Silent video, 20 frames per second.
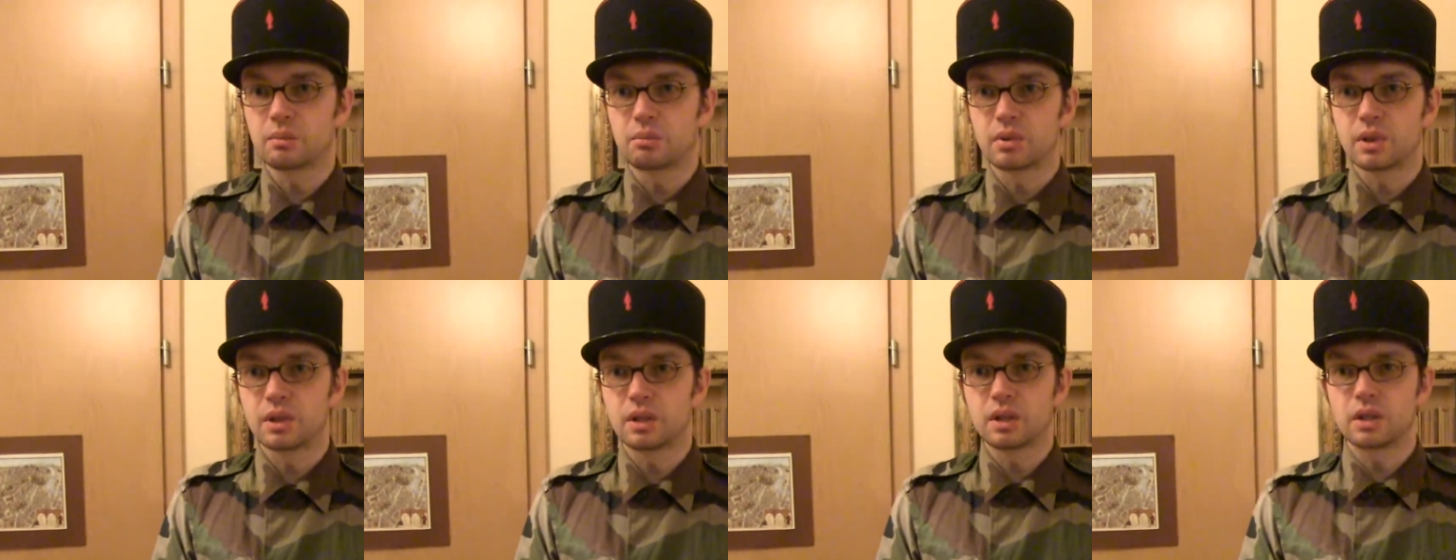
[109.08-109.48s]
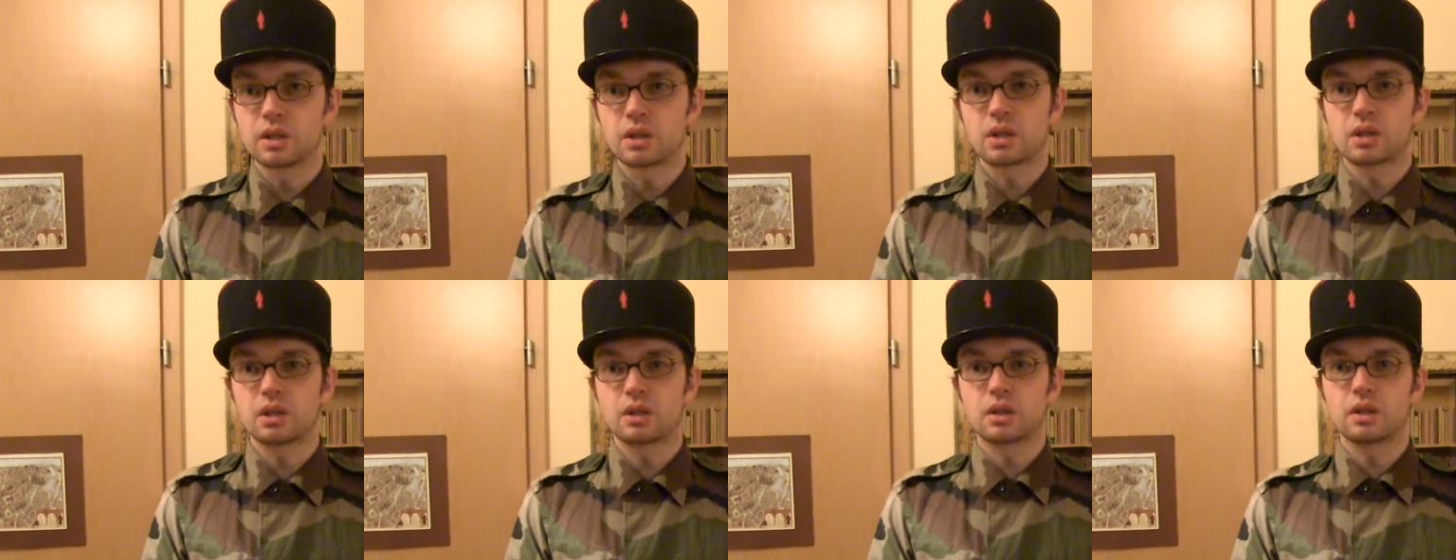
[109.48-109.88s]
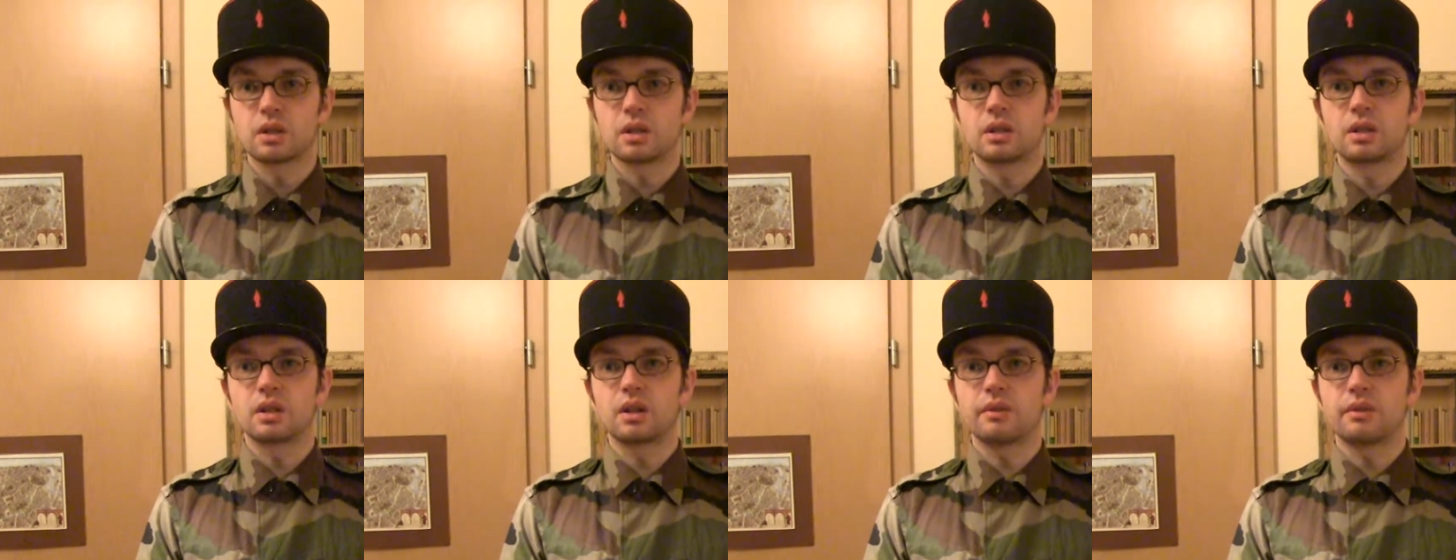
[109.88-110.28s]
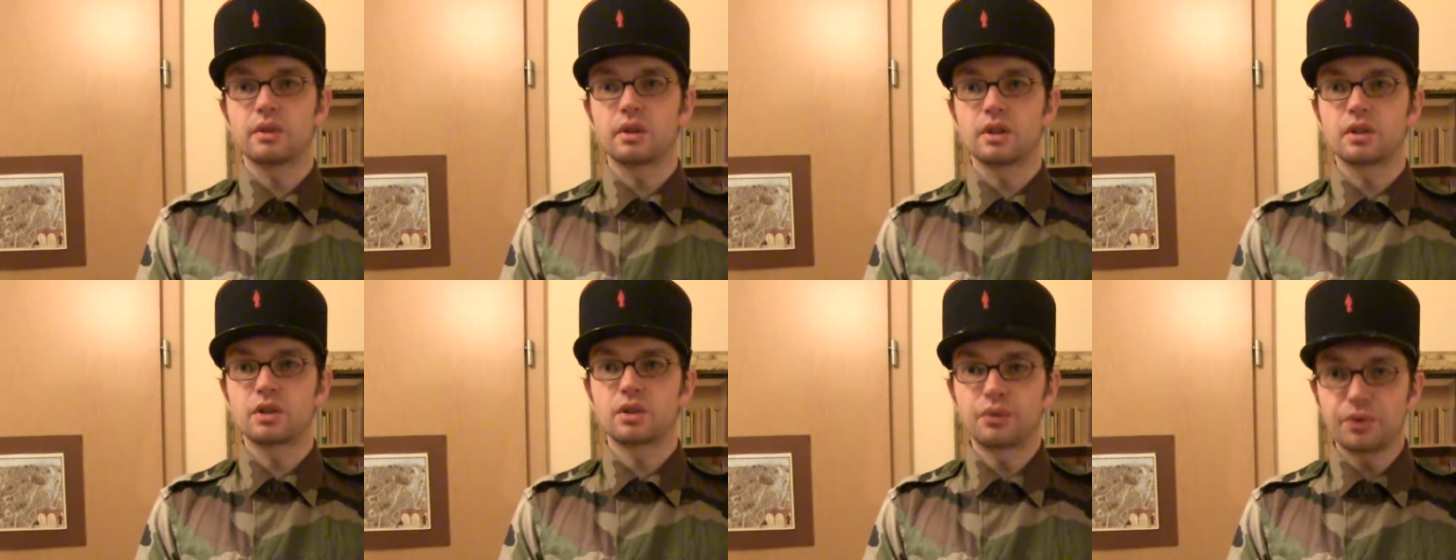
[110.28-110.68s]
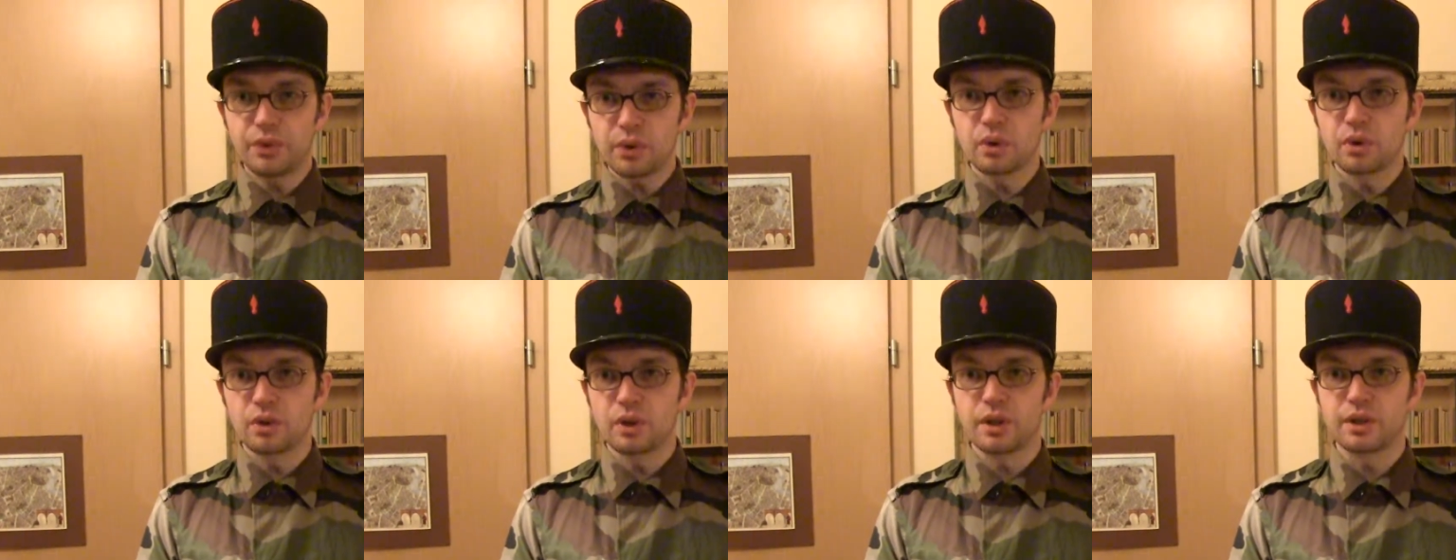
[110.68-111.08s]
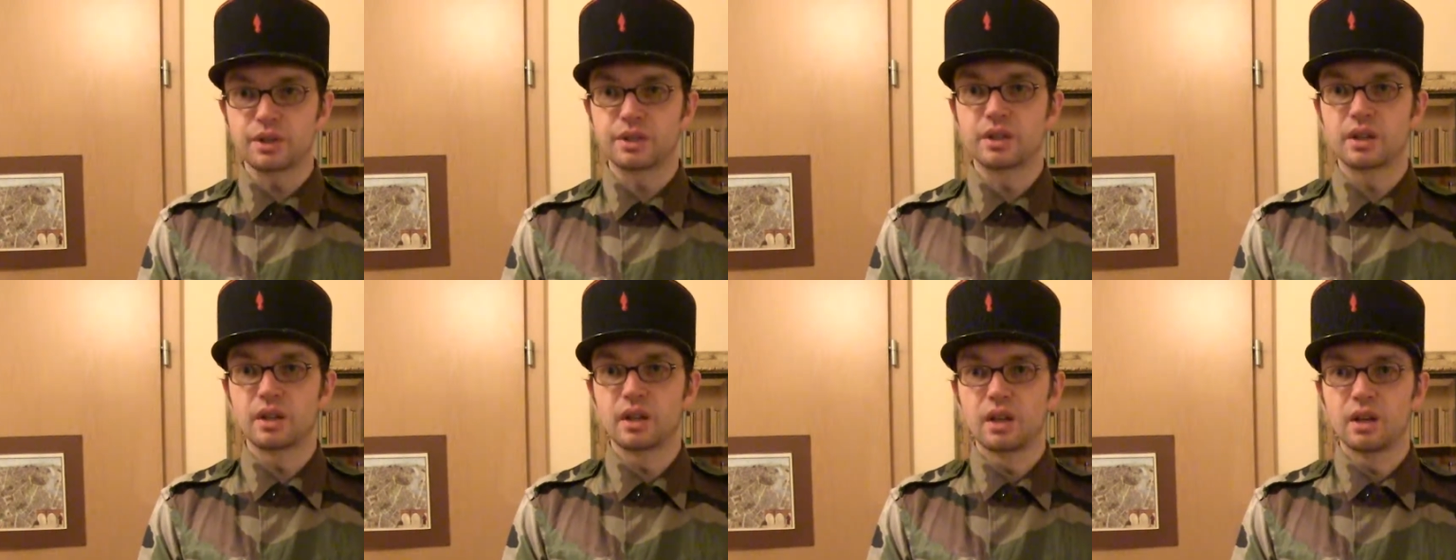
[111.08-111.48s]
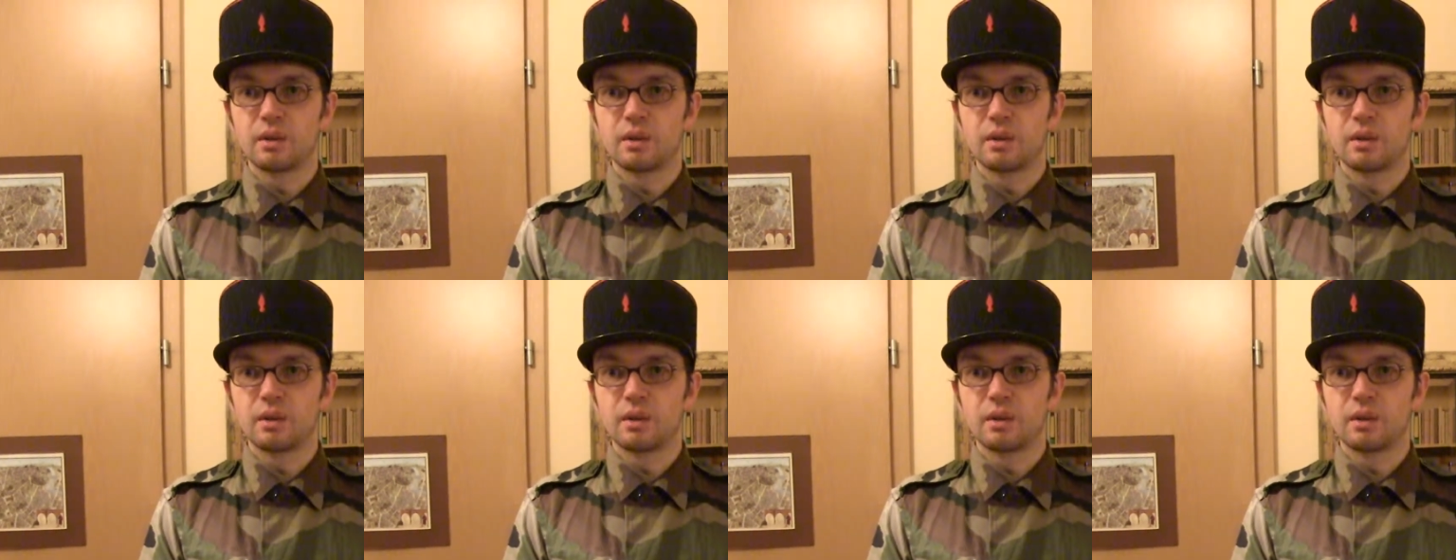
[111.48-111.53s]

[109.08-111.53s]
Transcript: British travelers furious,